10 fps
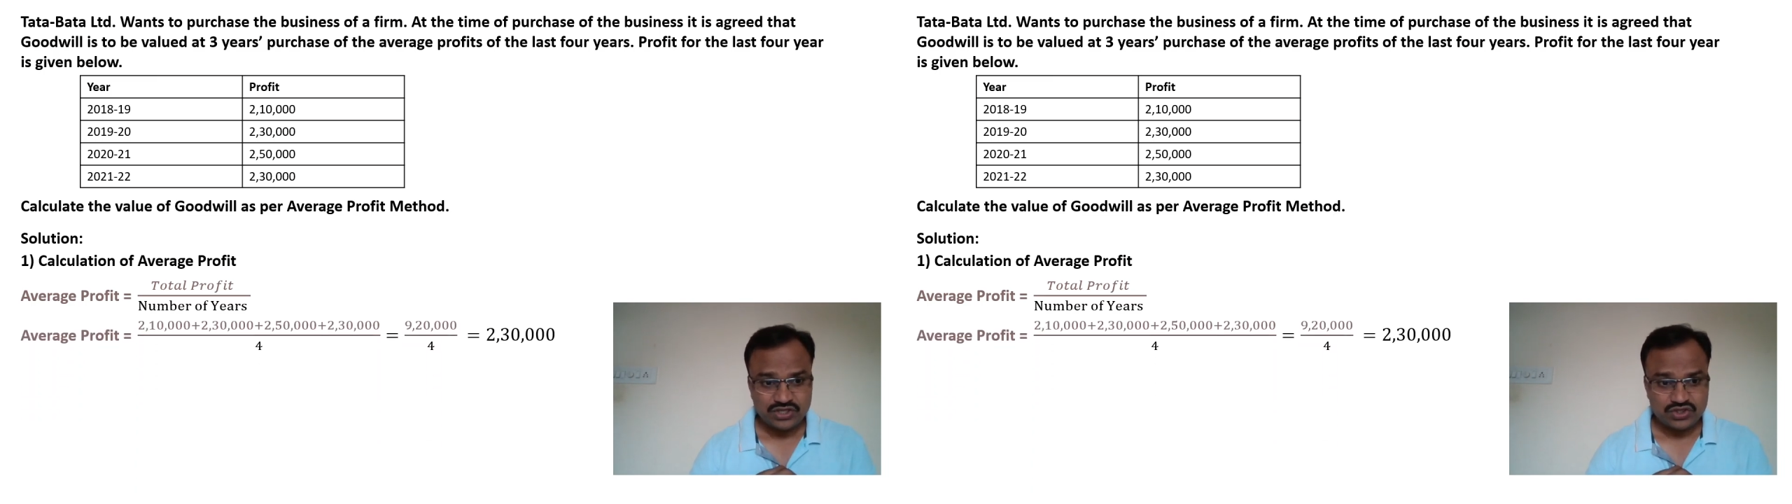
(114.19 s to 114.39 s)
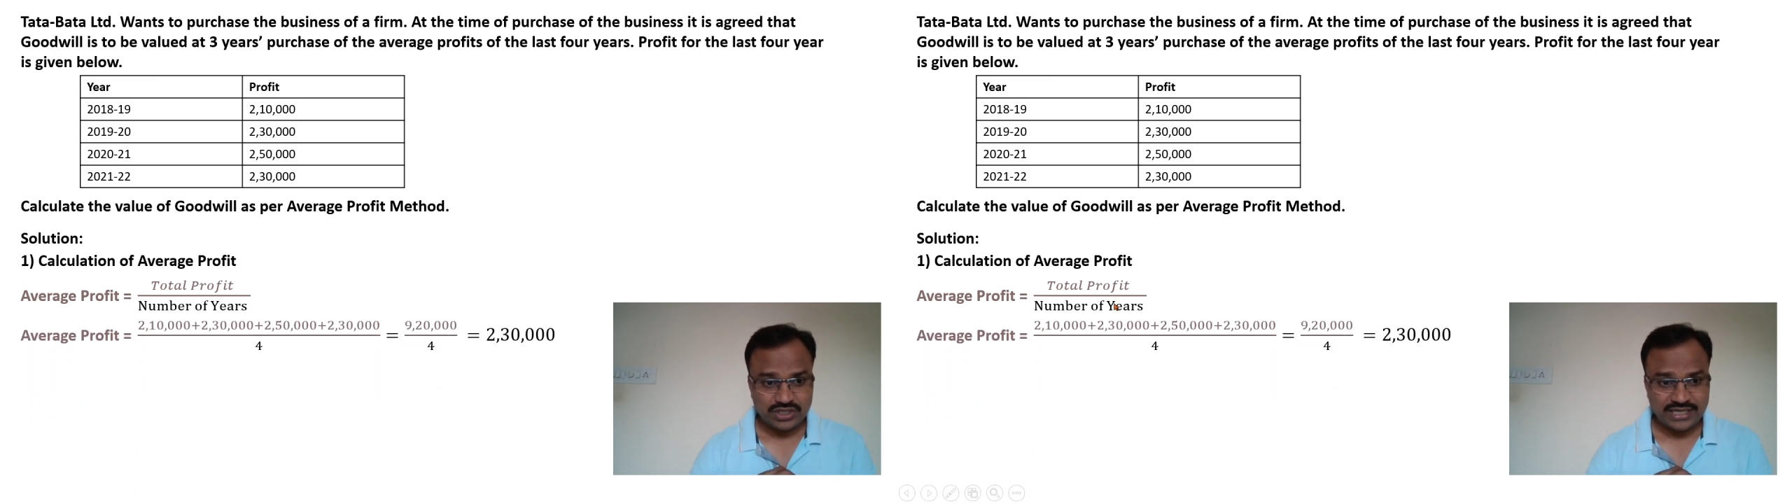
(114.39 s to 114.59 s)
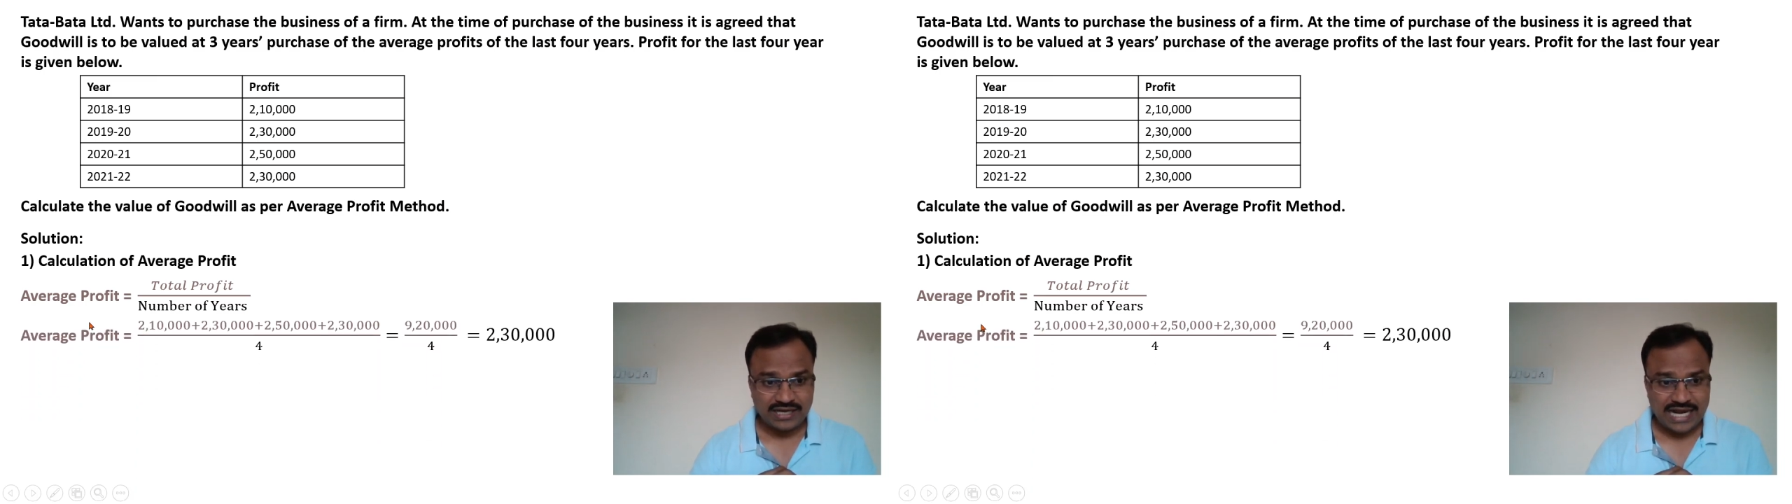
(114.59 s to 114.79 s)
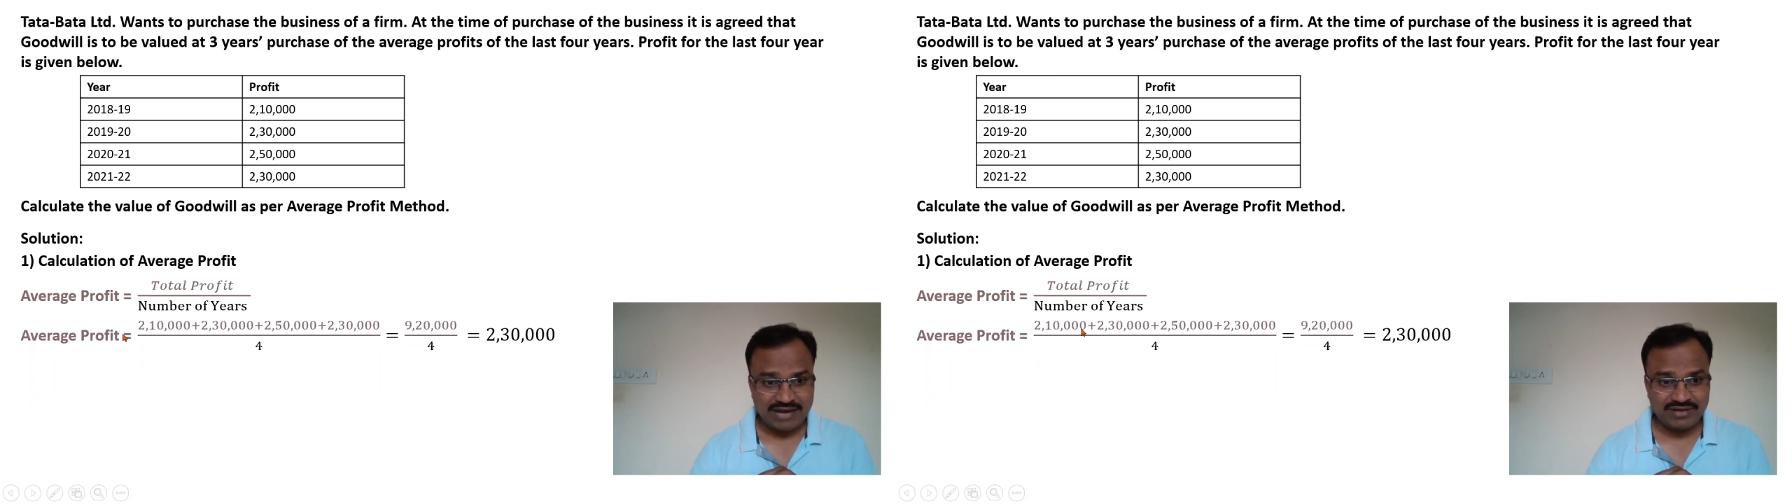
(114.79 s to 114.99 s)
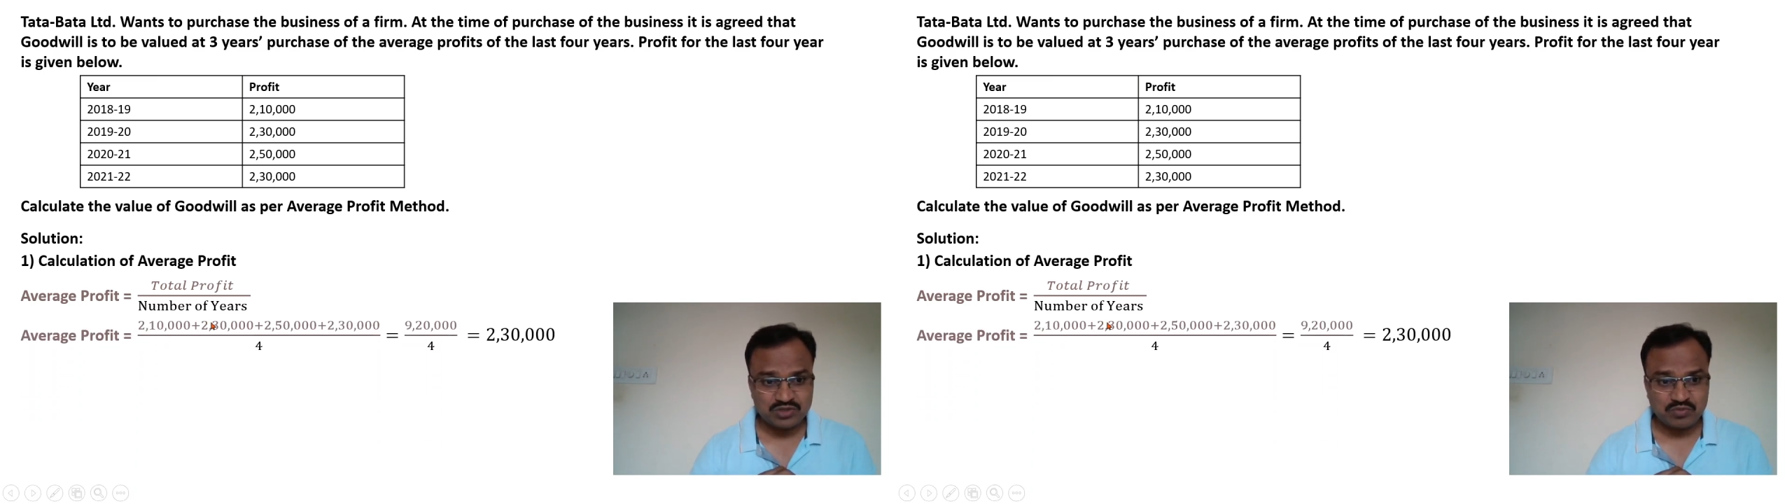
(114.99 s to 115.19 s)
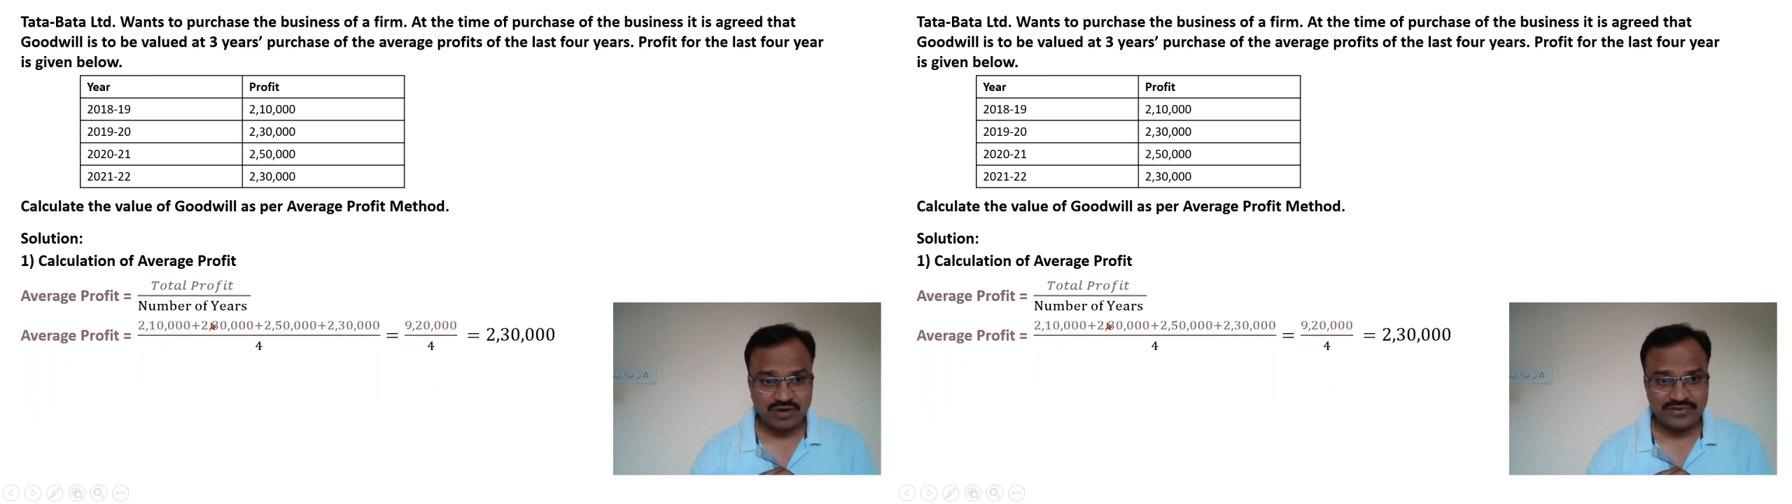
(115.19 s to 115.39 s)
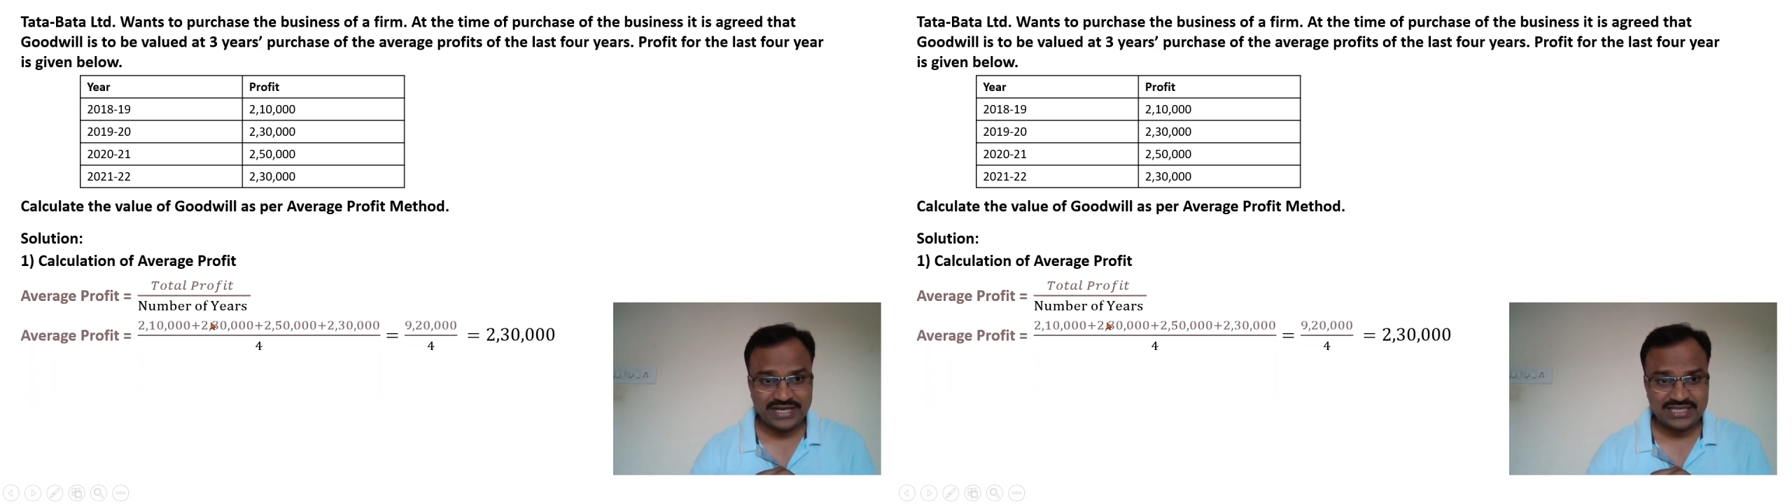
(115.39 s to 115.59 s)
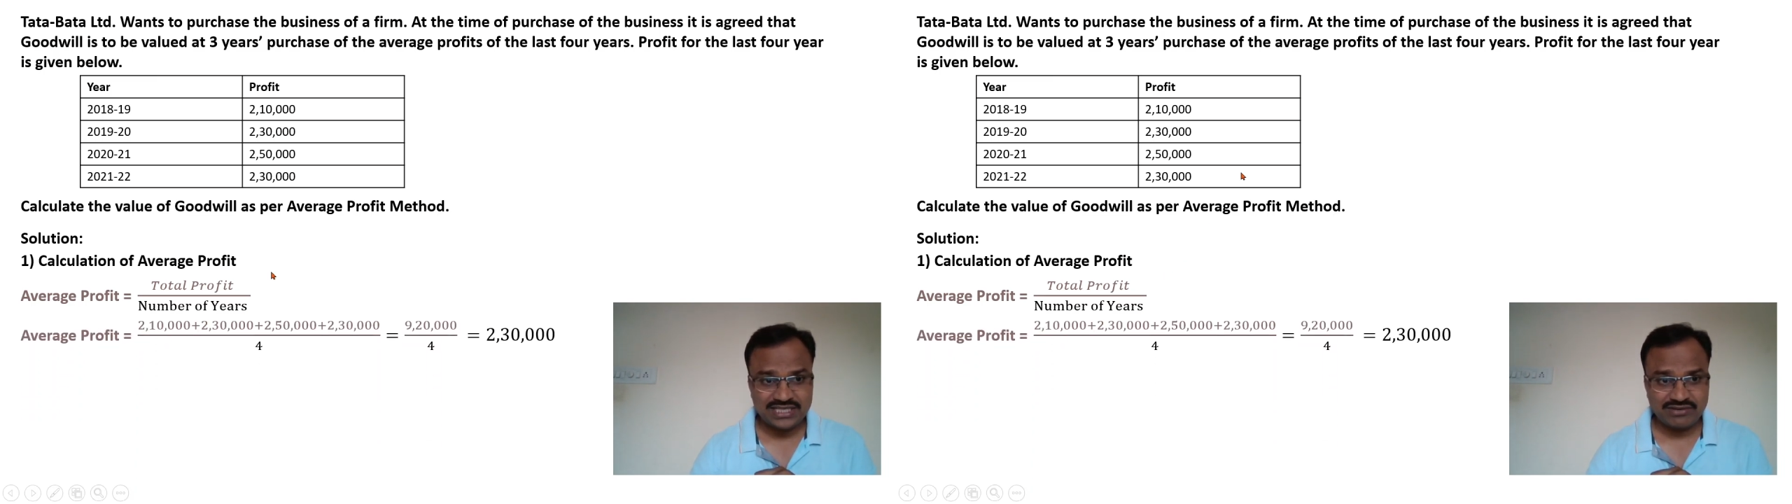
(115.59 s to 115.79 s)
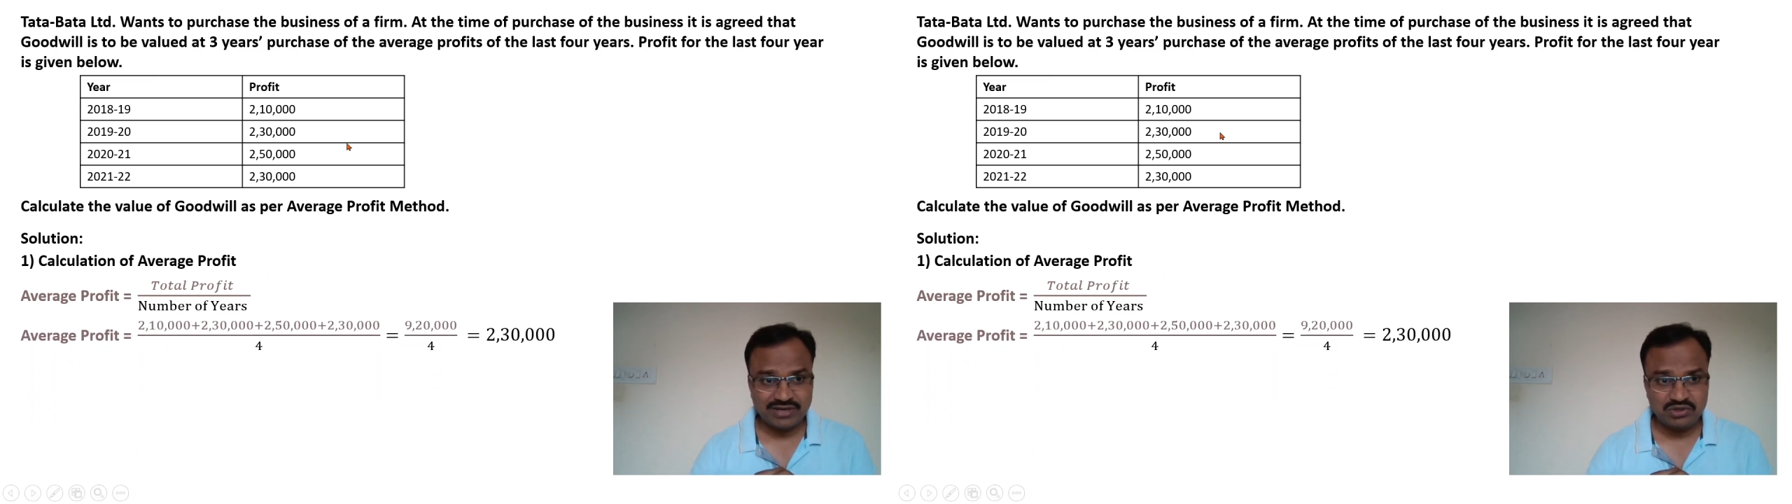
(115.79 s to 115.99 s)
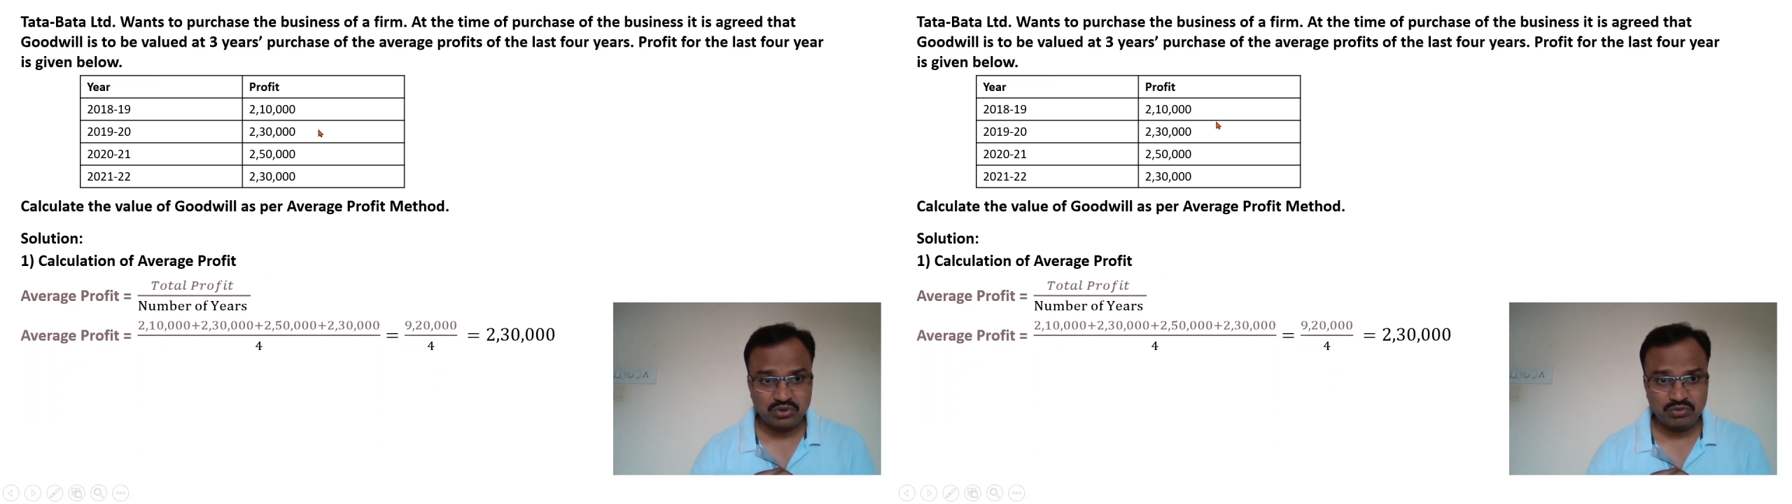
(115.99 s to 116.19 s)
So here average profit is
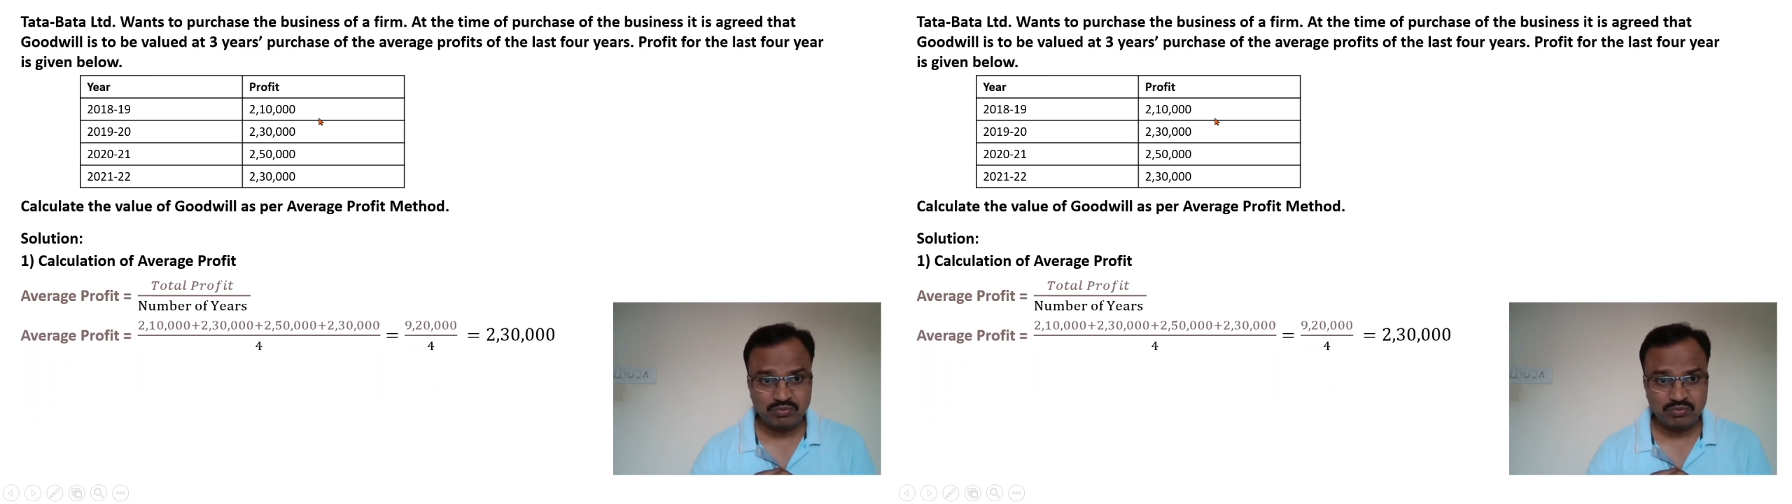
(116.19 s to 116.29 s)
equal to